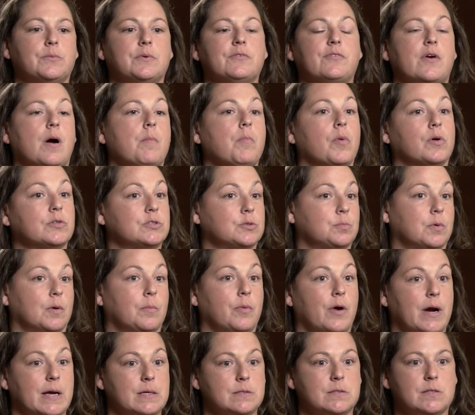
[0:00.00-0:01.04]
We've got multiple
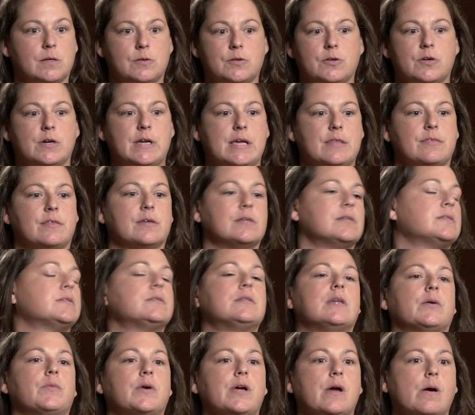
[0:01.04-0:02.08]
brands underneath us
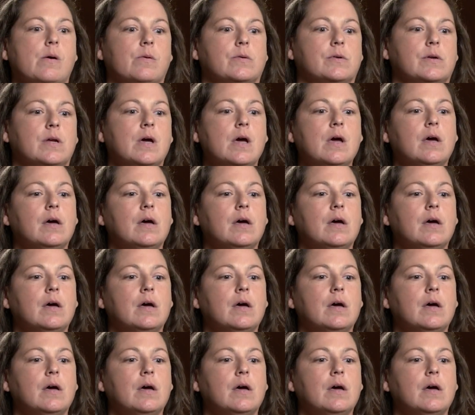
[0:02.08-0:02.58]
that we own.